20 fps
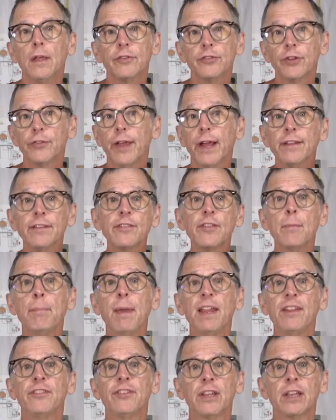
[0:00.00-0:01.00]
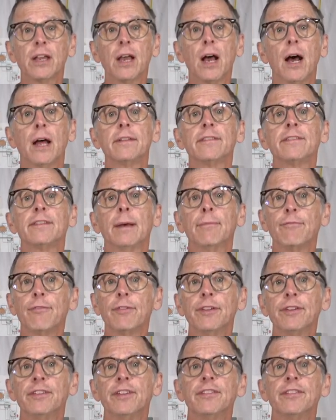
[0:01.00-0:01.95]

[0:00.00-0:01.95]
So that's the basic concept for the